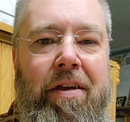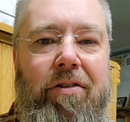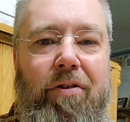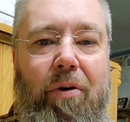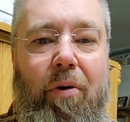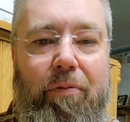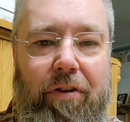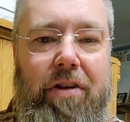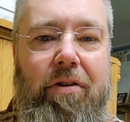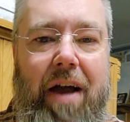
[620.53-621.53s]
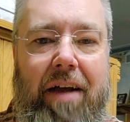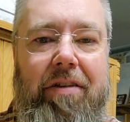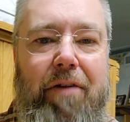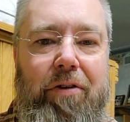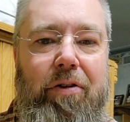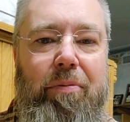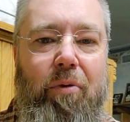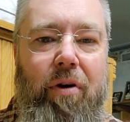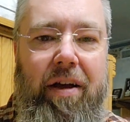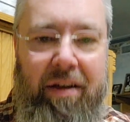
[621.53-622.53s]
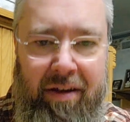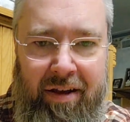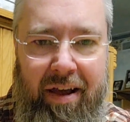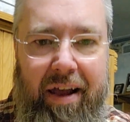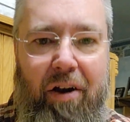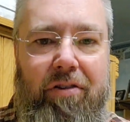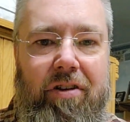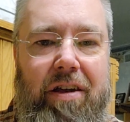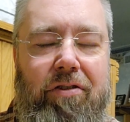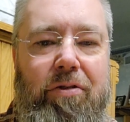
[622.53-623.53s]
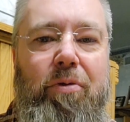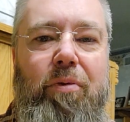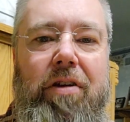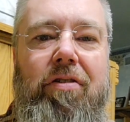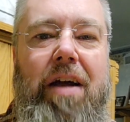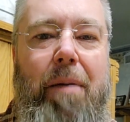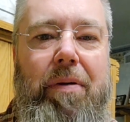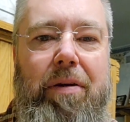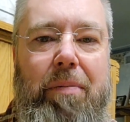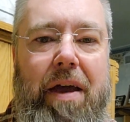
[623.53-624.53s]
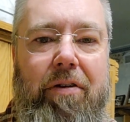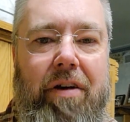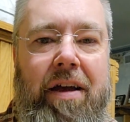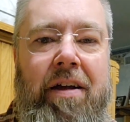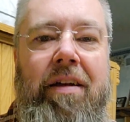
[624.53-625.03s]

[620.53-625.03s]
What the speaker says: So hopefully you guys have a good morning, and I'll see you soon when you stop in the bakery.